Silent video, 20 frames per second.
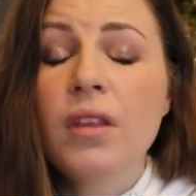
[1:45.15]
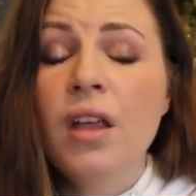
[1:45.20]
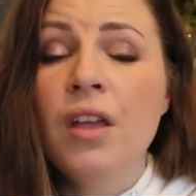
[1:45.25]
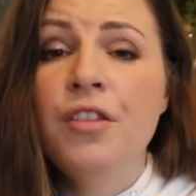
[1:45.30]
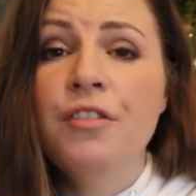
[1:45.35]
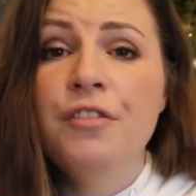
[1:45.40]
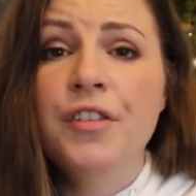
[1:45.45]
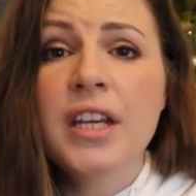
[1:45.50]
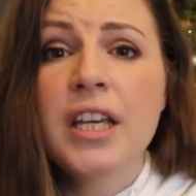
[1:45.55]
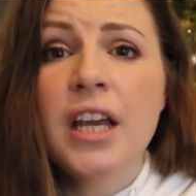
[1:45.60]

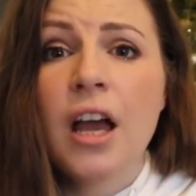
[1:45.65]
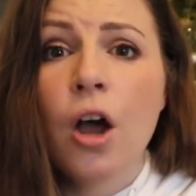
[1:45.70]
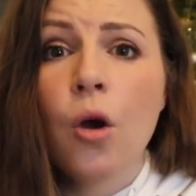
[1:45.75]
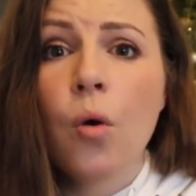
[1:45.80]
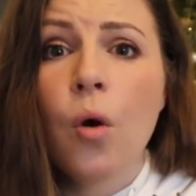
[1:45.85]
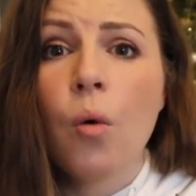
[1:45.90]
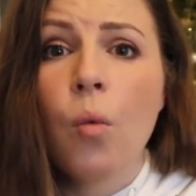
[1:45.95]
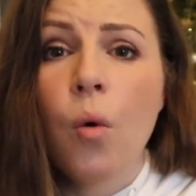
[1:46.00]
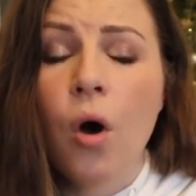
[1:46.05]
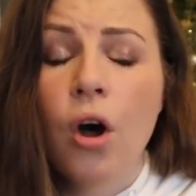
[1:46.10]
And the
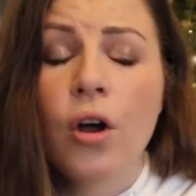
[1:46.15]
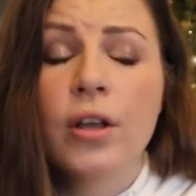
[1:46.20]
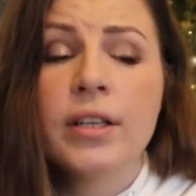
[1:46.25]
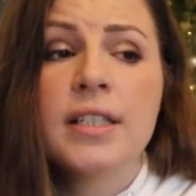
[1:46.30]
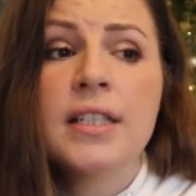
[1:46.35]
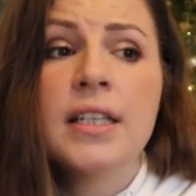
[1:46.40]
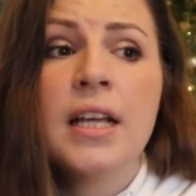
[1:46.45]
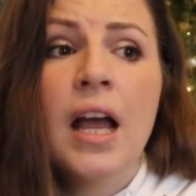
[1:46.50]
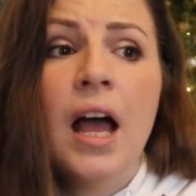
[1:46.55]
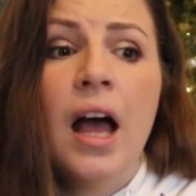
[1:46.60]
video
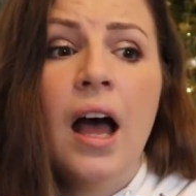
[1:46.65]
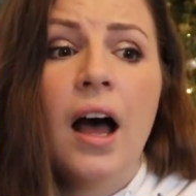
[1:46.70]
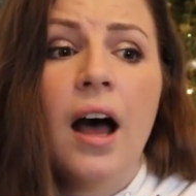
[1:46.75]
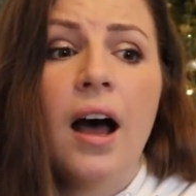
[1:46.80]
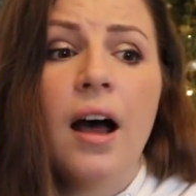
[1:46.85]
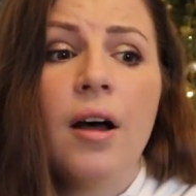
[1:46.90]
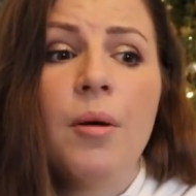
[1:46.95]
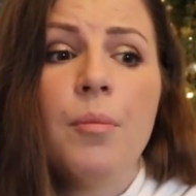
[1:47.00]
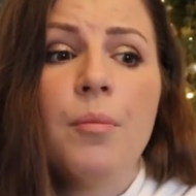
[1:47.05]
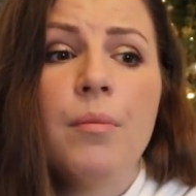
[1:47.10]
was
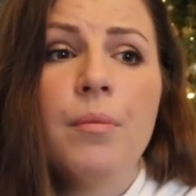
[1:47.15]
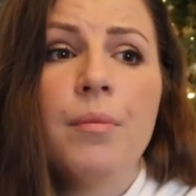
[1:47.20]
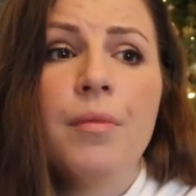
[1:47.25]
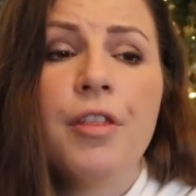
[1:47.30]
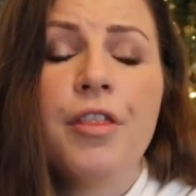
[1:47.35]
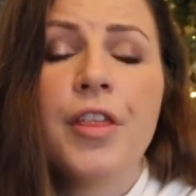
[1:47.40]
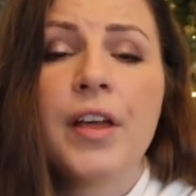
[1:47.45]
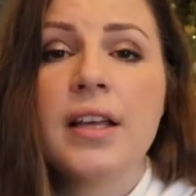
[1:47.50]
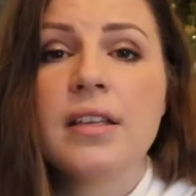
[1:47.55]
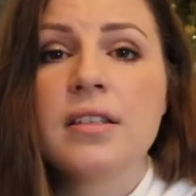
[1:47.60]

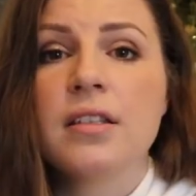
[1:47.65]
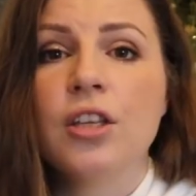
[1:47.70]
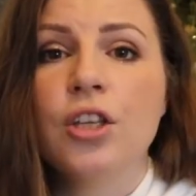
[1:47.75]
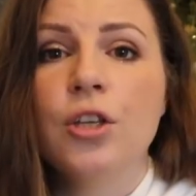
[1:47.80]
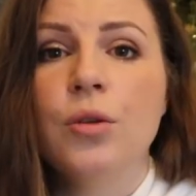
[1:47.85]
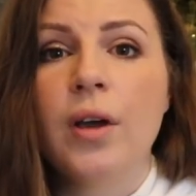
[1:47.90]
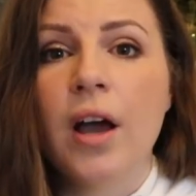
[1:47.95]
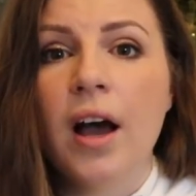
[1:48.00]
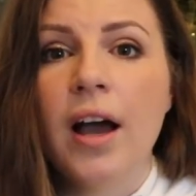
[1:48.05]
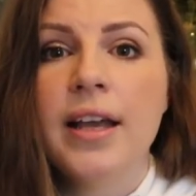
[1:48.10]
things that
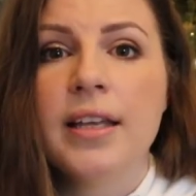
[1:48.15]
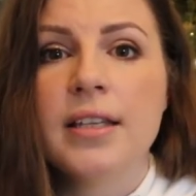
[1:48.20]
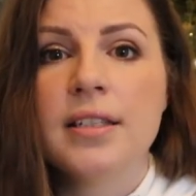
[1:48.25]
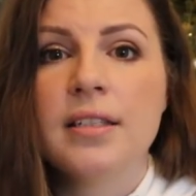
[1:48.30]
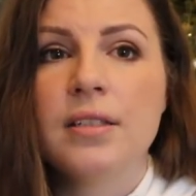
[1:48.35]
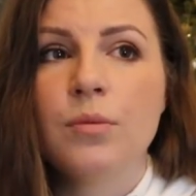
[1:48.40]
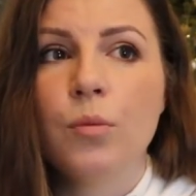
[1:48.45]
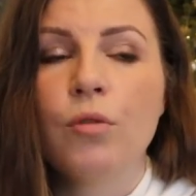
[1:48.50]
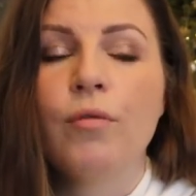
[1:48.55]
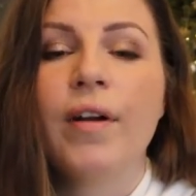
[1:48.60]
you
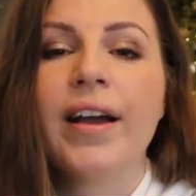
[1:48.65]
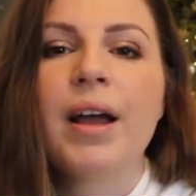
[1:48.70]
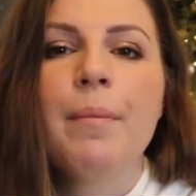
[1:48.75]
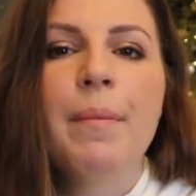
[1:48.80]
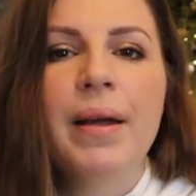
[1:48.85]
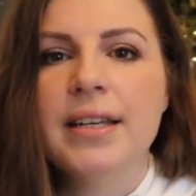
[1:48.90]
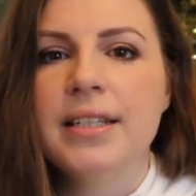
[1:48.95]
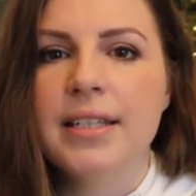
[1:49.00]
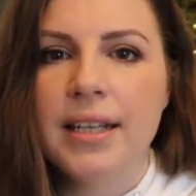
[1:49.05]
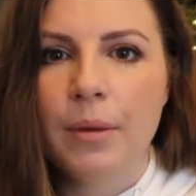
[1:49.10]
guys were
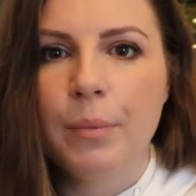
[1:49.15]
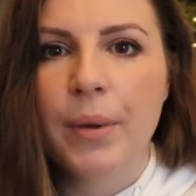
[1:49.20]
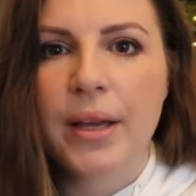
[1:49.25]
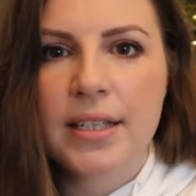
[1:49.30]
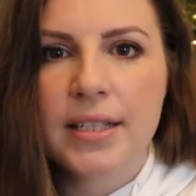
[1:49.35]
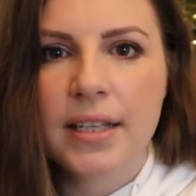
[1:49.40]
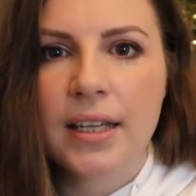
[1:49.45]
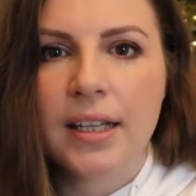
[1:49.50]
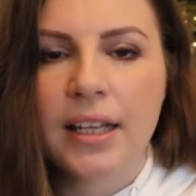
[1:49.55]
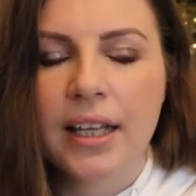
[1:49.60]
recommending,
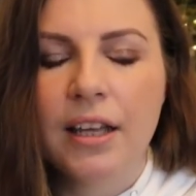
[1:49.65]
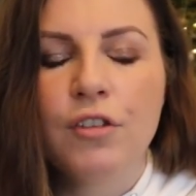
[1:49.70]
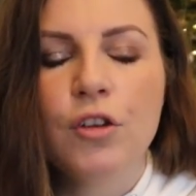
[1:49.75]
basically.